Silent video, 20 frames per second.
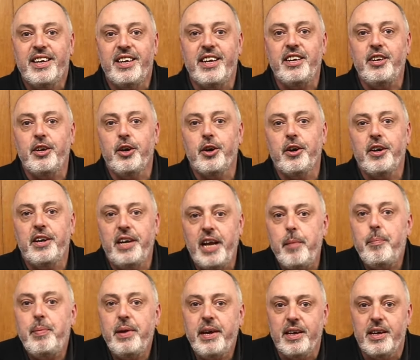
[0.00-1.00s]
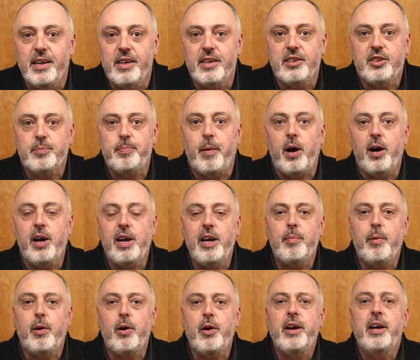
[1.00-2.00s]
your typical
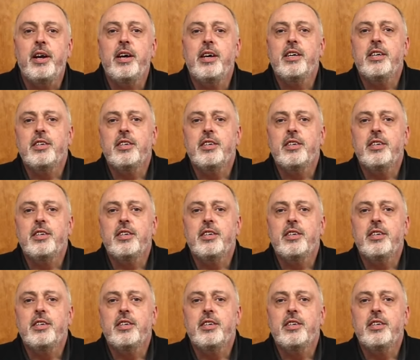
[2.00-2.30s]
spoilboard.